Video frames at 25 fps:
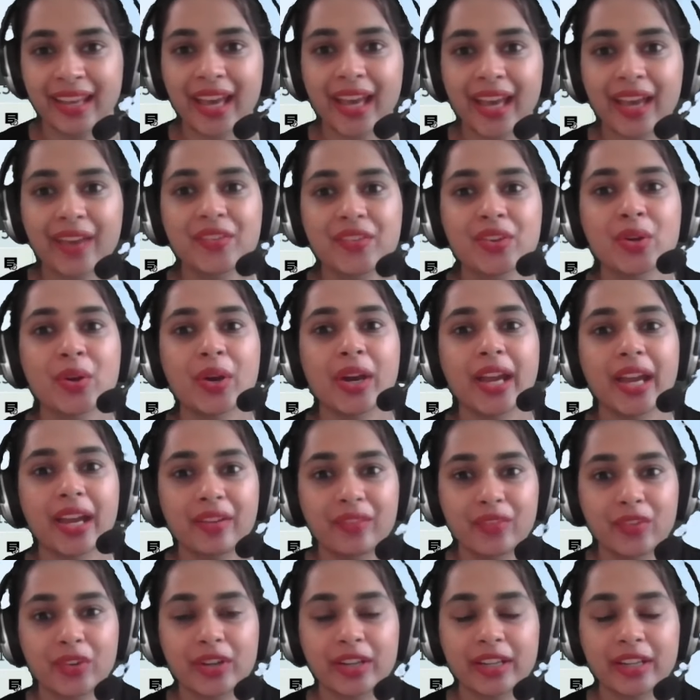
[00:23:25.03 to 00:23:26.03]
Have you
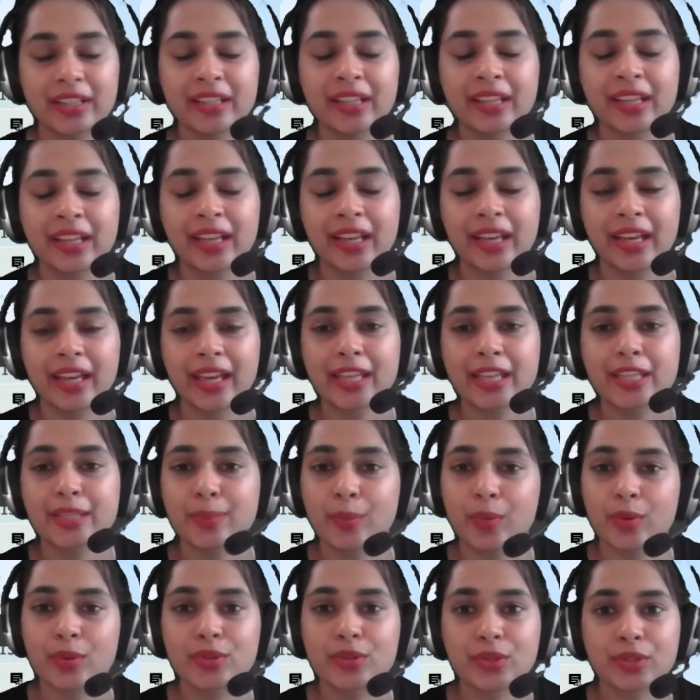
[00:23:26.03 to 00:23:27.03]
ever
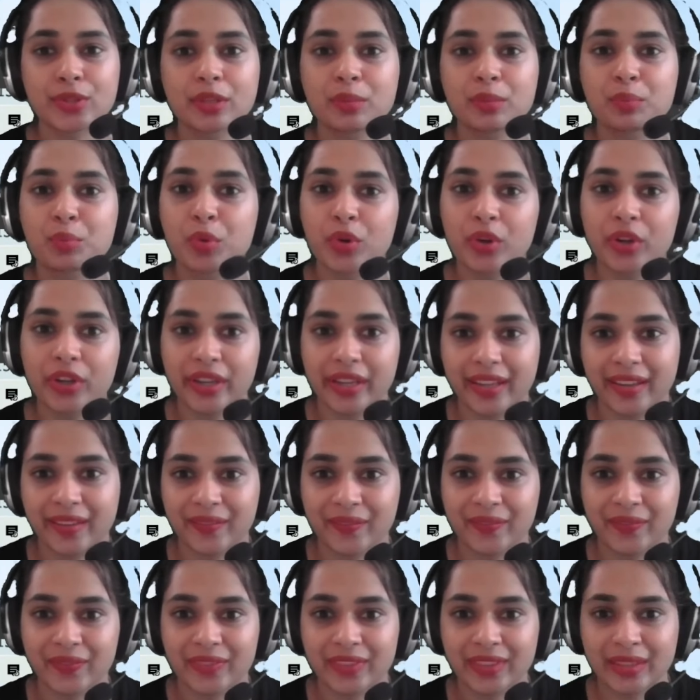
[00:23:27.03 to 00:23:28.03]
exposed to the burning?